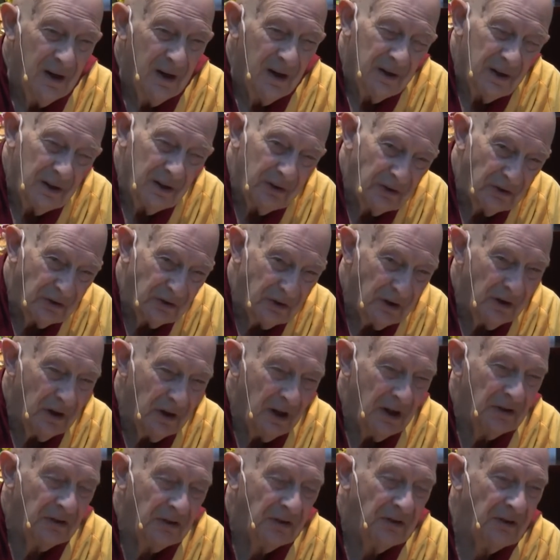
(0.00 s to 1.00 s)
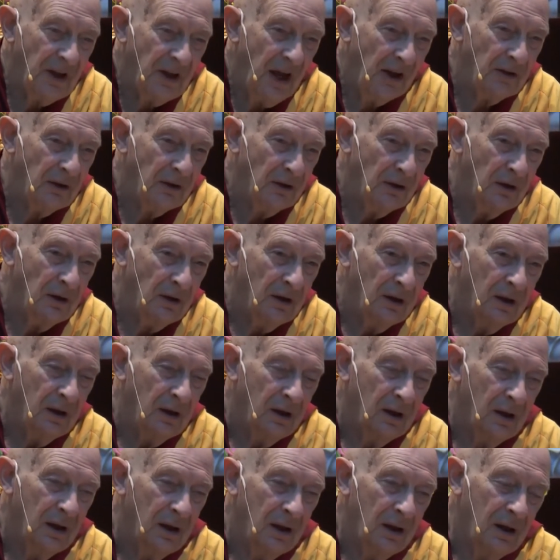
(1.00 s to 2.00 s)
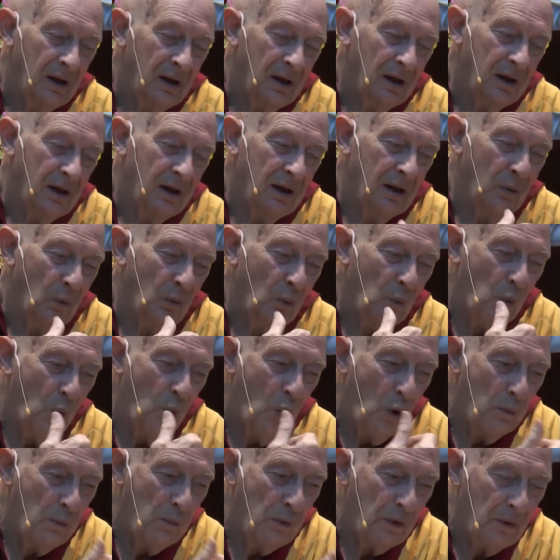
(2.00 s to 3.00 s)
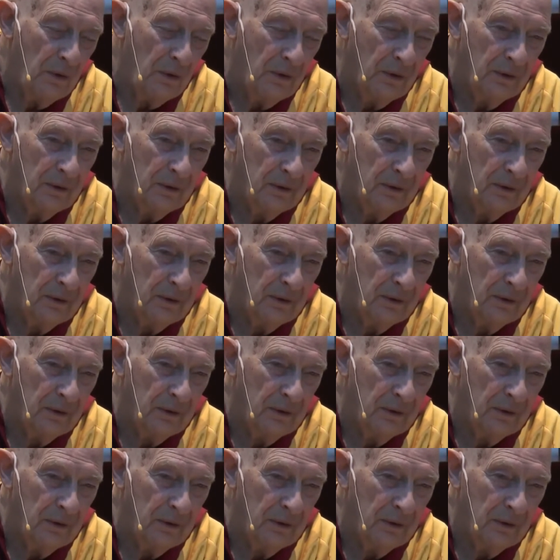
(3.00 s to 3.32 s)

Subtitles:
there's still a subtle warmth